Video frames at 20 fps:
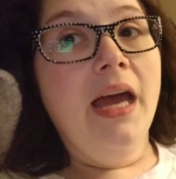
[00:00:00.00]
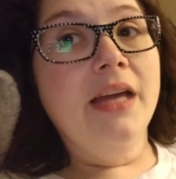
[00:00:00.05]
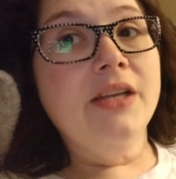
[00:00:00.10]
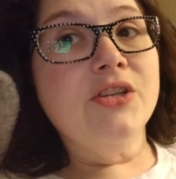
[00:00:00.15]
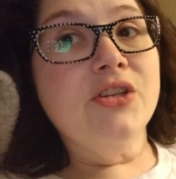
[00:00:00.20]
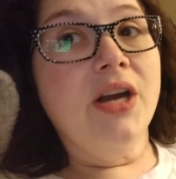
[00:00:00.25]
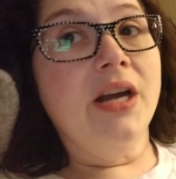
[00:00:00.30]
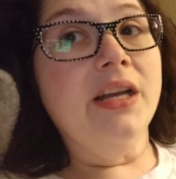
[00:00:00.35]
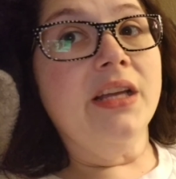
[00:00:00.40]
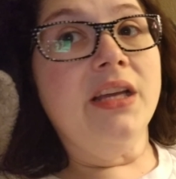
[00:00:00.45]
at
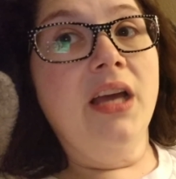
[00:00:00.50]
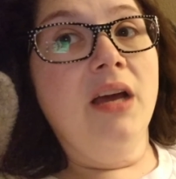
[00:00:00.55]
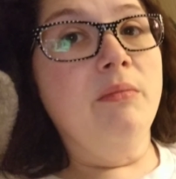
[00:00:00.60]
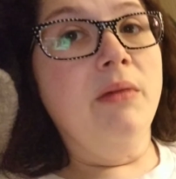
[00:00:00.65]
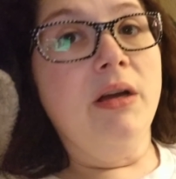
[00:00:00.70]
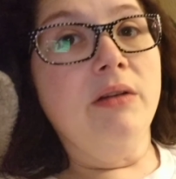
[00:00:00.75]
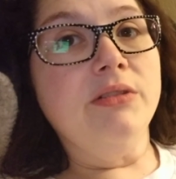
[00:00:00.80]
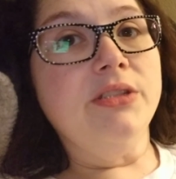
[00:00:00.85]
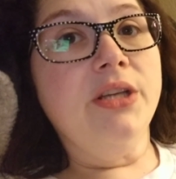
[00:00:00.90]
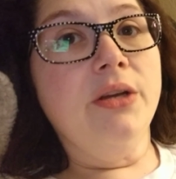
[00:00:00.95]
trying to cut
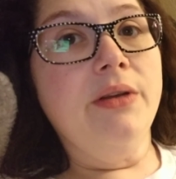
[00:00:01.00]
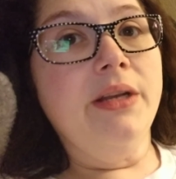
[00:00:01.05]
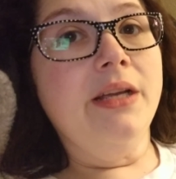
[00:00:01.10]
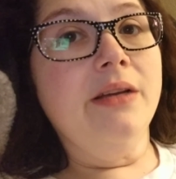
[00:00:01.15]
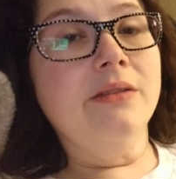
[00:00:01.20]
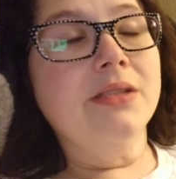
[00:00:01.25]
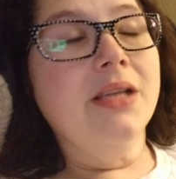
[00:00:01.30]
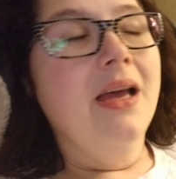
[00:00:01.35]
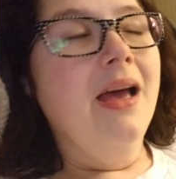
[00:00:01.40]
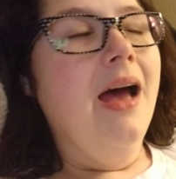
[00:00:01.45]
my own
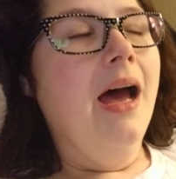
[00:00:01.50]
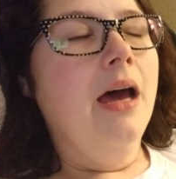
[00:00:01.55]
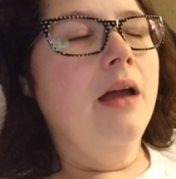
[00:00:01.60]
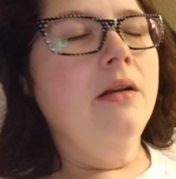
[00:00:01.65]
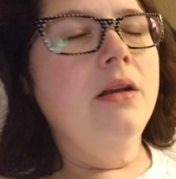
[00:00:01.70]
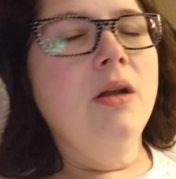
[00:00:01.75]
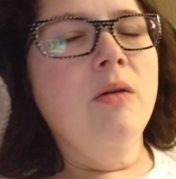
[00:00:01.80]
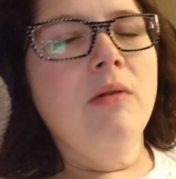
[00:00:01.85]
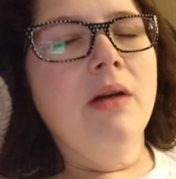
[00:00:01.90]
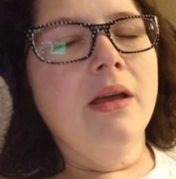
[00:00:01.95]
toenails. I
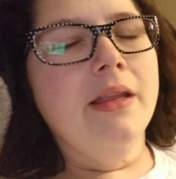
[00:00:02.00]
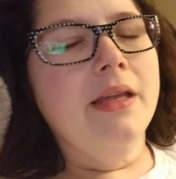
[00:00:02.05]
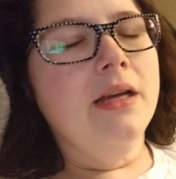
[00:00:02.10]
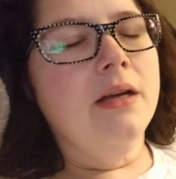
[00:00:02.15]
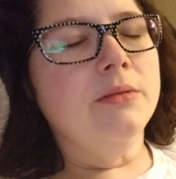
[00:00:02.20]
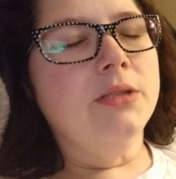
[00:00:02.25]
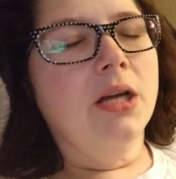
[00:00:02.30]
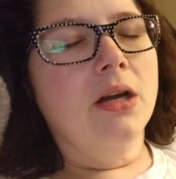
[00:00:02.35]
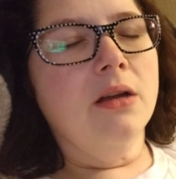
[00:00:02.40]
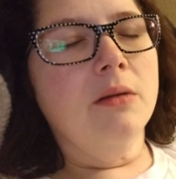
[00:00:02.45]
don't know why the
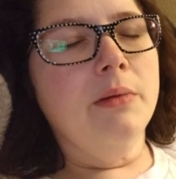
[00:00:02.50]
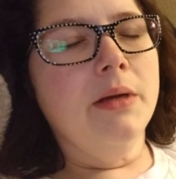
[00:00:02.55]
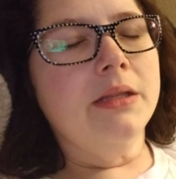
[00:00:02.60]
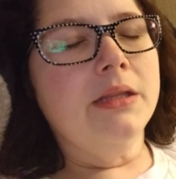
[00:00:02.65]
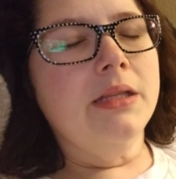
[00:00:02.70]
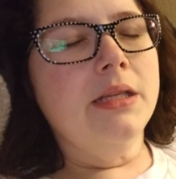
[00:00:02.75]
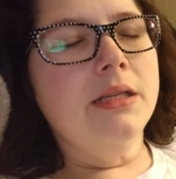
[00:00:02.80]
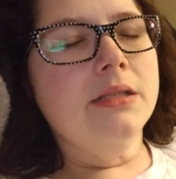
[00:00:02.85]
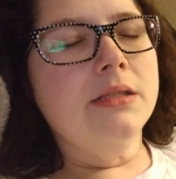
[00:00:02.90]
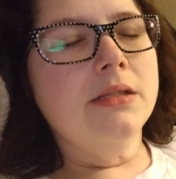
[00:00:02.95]
hell I'm talking
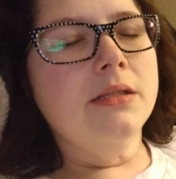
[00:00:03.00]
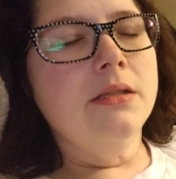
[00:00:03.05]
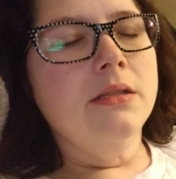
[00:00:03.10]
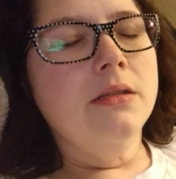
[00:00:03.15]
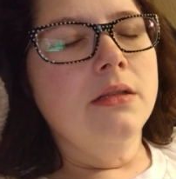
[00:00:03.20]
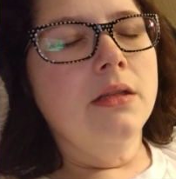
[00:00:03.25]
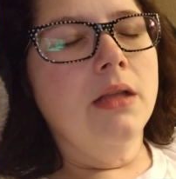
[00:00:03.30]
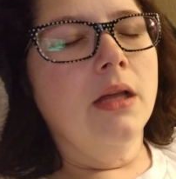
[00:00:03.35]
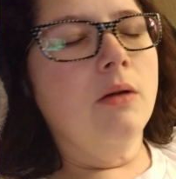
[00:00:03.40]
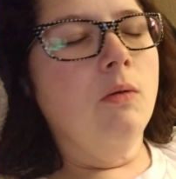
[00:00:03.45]
about this.
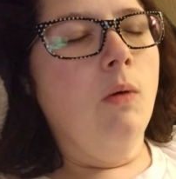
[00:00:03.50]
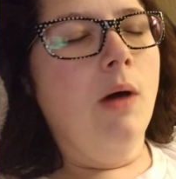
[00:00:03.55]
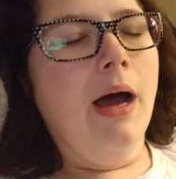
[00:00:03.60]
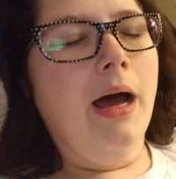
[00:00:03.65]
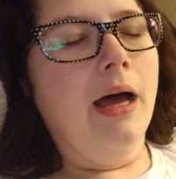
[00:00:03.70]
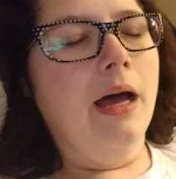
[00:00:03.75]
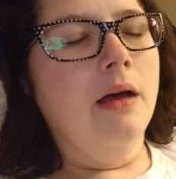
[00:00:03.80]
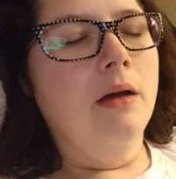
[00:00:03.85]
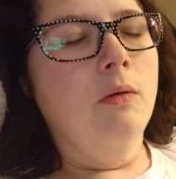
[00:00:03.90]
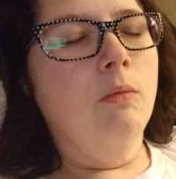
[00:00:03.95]
Like,
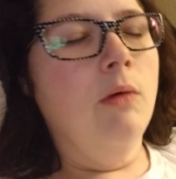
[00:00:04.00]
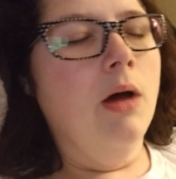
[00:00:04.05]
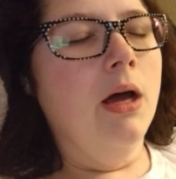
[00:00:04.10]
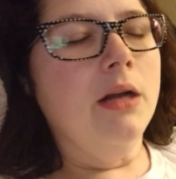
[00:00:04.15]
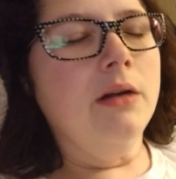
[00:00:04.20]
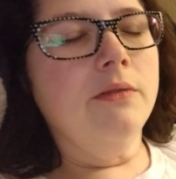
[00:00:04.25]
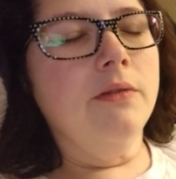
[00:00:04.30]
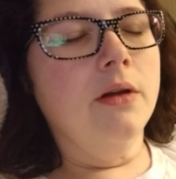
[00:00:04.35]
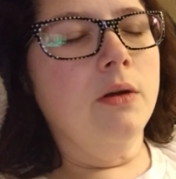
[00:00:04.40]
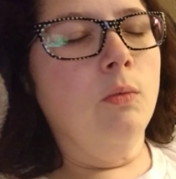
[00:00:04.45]
why? Why,
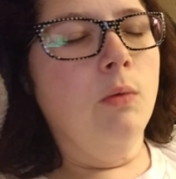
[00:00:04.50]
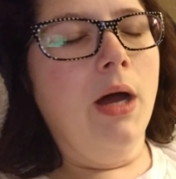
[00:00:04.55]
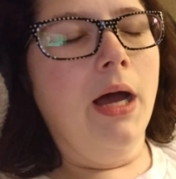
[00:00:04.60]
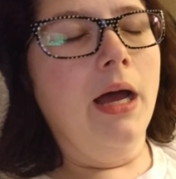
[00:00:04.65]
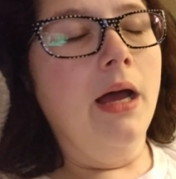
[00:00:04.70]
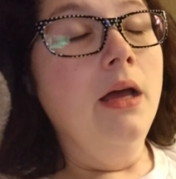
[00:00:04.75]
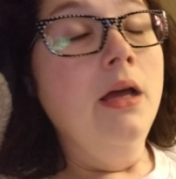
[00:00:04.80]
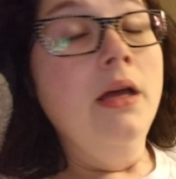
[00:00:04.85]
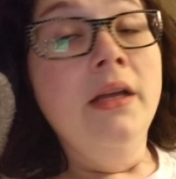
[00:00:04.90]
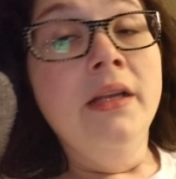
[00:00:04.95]
Nirvana,
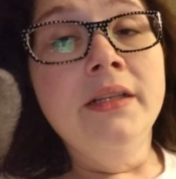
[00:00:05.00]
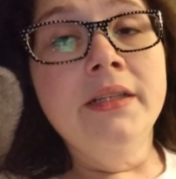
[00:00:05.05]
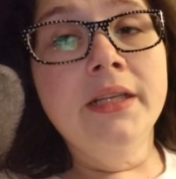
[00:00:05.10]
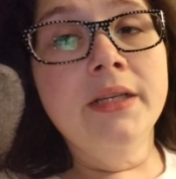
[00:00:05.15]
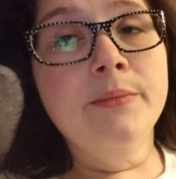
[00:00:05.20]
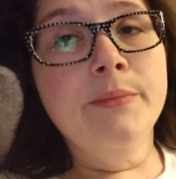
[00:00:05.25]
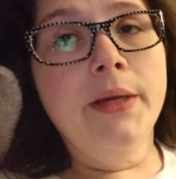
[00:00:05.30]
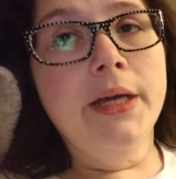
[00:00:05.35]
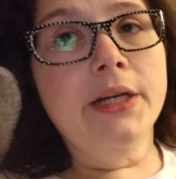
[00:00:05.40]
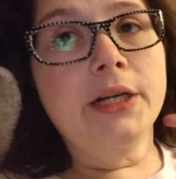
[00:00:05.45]
why?
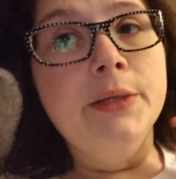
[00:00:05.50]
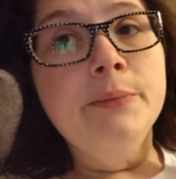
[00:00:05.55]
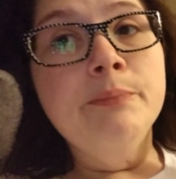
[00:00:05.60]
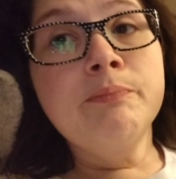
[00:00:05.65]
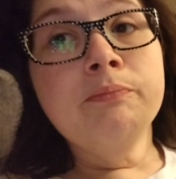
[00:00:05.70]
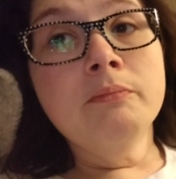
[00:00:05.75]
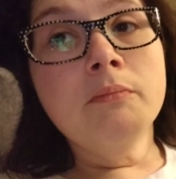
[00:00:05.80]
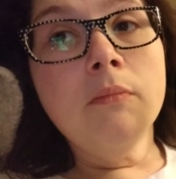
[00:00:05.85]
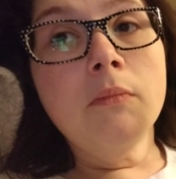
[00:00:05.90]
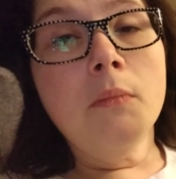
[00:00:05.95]
Doesn't matter.
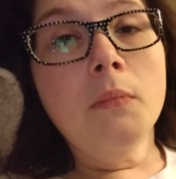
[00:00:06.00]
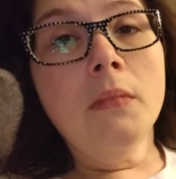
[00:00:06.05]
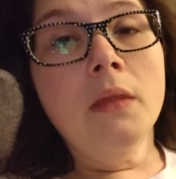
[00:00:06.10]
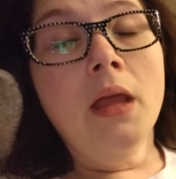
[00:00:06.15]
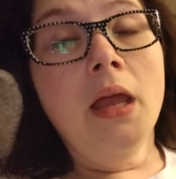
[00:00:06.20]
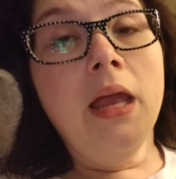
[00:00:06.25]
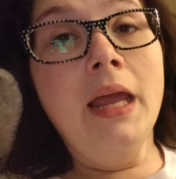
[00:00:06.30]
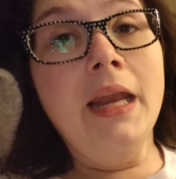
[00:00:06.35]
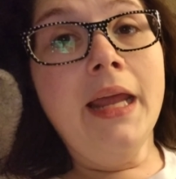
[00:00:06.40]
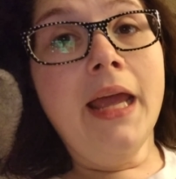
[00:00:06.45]

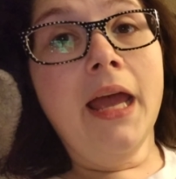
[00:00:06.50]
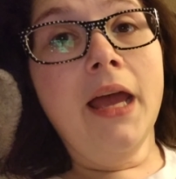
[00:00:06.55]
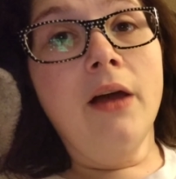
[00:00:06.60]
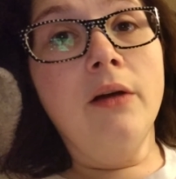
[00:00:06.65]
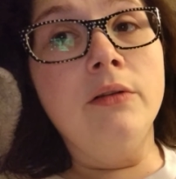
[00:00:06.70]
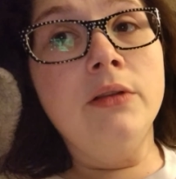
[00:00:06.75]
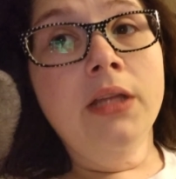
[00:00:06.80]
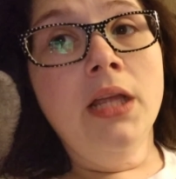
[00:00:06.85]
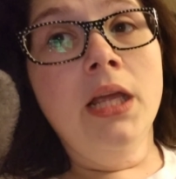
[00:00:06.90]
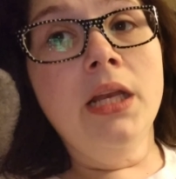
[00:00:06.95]

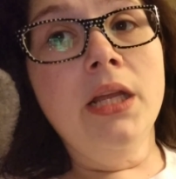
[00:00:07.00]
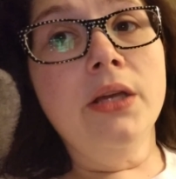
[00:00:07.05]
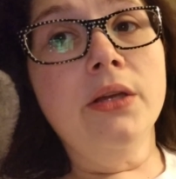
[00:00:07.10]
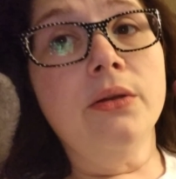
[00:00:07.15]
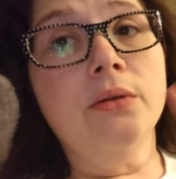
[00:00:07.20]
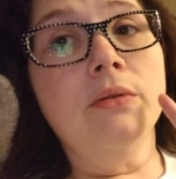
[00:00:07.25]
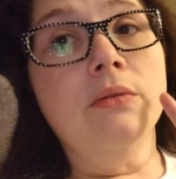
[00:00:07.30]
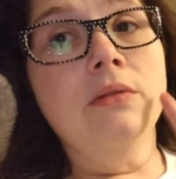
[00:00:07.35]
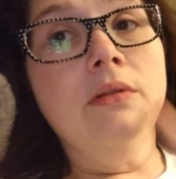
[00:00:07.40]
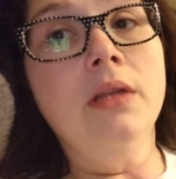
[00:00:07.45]
Anyhow,
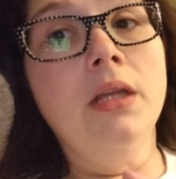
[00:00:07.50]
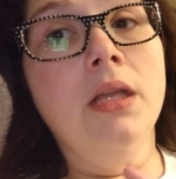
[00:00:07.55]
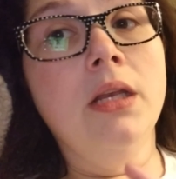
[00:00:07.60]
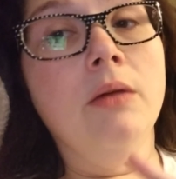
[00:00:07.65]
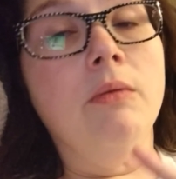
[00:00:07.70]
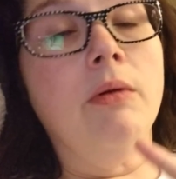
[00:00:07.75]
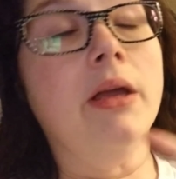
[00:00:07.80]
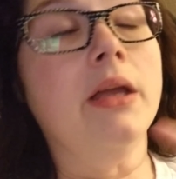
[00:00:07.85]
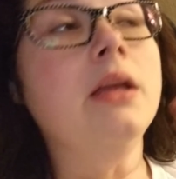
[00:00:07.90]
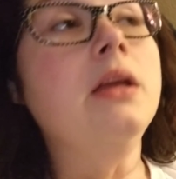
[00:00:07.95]
anywho,
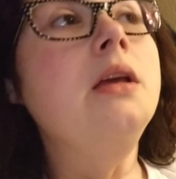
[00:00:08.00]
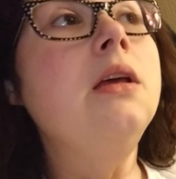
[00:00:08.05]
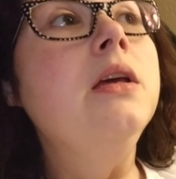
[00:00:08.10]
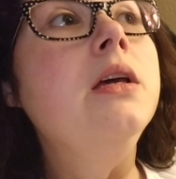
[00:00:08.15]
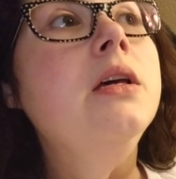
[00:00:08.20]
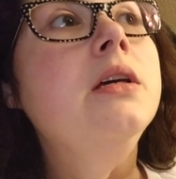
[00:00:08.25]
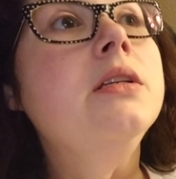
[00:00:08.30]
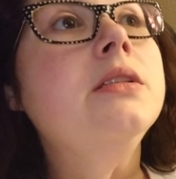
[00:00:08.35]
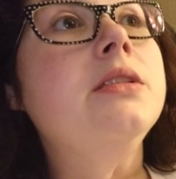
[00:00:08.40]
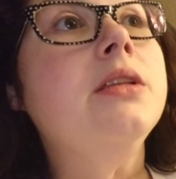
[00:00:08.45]
anyway.
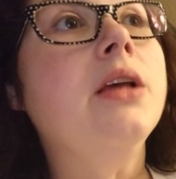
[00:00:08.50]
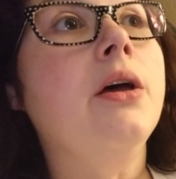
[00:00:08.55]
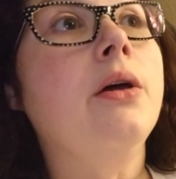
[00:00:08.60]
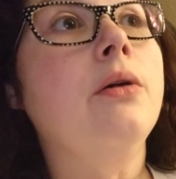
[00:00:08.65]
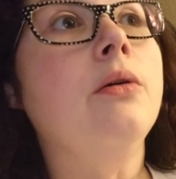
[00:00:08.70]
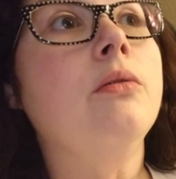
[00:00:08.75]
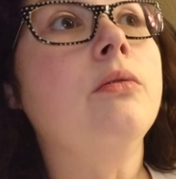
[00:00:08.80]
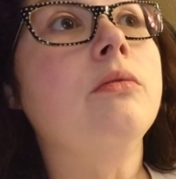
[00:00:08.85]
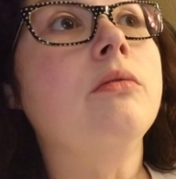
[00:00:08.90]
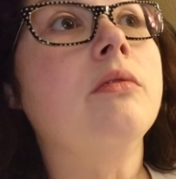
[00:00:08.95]

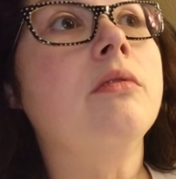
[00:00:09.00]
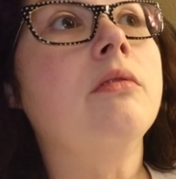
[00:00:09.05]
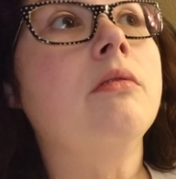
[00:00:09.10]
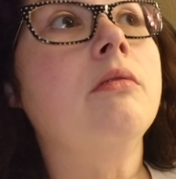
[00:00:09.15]
So,